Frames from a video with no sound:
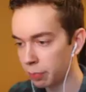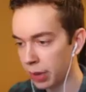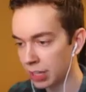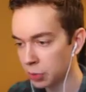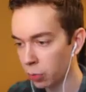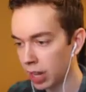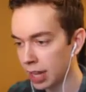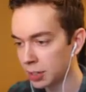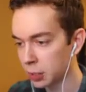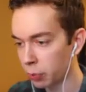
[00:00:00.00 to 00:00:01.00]
The best
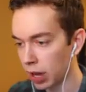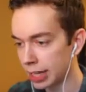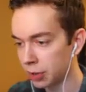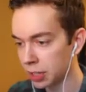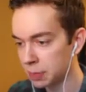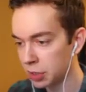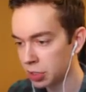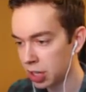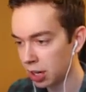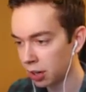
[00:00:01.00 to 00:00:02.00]
way to spread Christmas
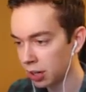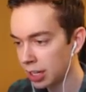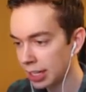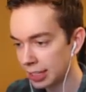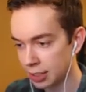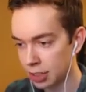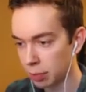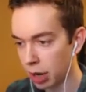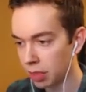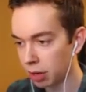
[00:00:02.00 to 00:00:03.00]
cheer is to
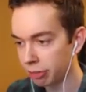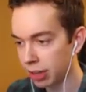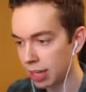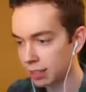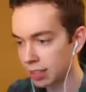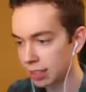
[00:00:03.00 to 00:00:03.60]
jump on their face